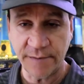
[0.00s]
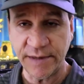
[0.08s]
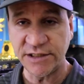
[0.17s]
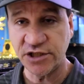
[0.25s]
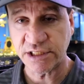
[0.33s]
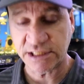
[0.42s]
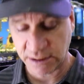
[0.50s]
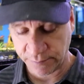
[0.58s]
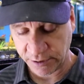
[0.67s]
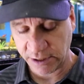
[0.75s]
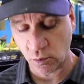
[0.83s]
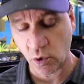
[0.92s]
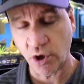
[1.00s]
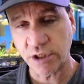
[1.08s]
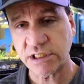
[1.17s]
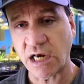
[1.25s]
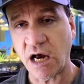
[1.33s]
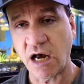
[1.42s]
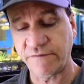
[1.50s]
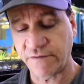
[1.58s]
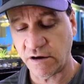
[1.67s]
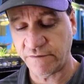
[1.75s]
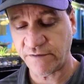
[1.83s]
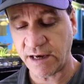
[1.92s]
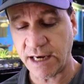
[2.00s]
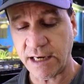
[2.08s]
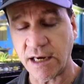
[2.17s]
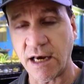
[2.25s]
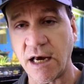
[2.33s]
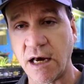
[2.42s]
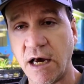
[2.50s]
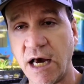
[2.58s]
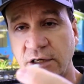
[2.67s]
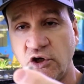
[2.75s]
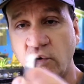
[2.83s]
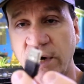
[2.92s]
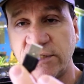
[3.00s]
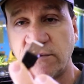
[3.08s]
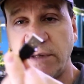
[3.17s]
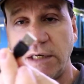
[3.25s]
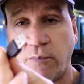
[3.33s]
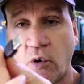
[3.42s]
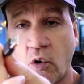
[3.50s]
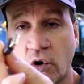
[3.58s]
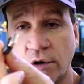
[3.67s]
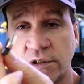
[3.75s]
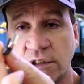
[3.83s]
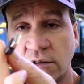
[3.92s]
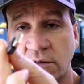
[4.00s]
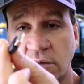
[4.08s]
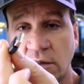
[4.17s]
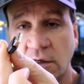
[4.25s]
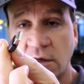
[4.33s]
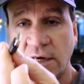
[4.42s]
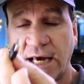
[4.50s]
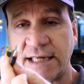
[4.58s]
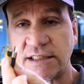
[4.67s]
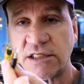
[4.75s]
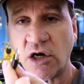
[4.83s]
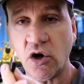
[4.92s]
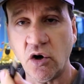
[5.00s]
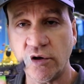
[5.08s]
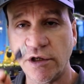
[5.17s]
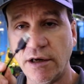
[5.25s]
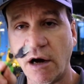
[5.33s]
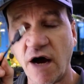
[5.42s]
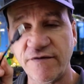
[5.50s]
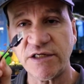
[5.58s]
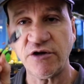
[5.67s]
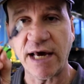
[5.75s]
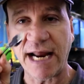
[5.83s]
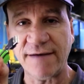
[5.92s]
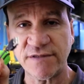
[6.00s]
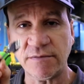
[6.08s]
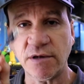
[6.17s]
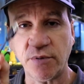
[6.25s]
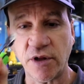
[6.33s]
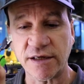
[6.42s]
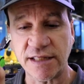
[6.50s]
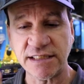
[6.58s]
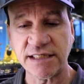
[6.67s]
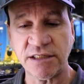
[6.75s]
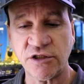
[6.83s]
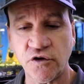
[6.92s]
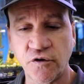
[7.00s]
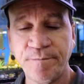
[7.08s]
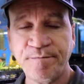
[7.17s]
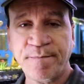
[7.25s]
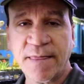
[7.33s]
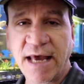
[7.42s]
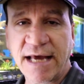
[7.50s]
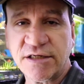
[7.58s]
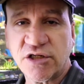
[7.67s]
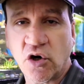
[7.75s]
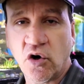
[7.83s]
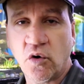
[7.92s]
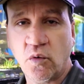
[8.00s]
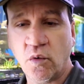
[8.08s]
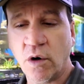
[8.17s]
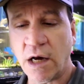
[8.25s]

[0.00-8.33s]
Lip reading: It just simply works off of a USB port. And so obviously you got to have something to plug this into, and so